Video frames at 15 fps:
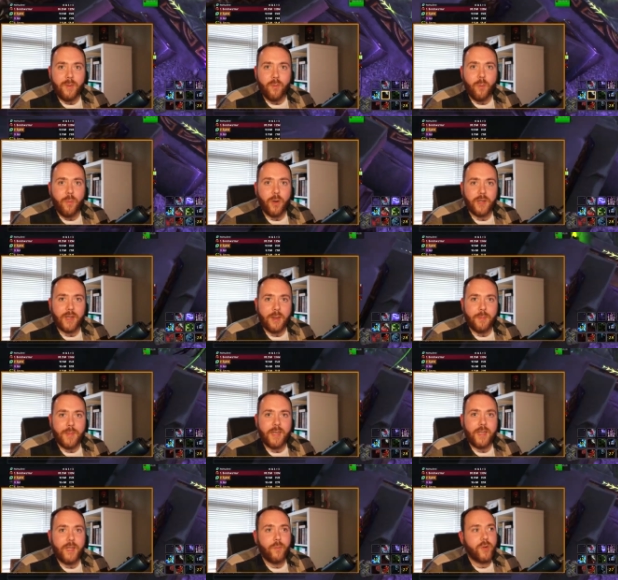1.9
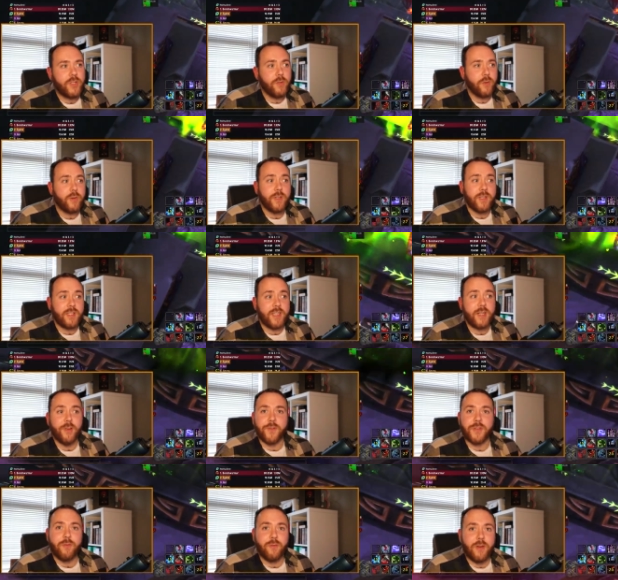million, which you can see on
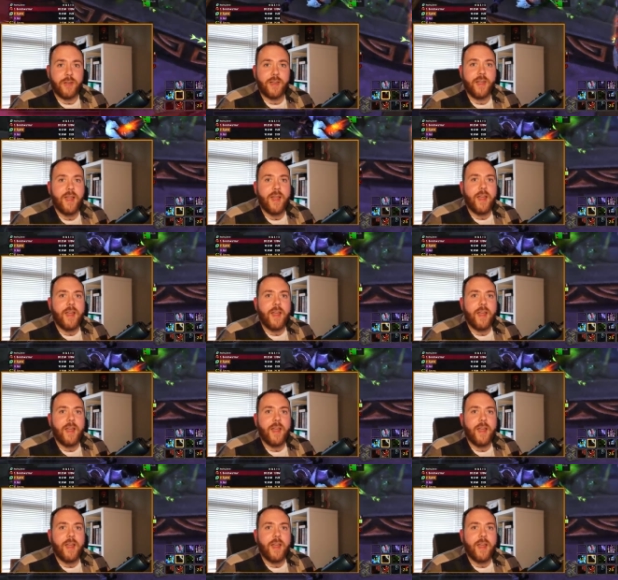the screen.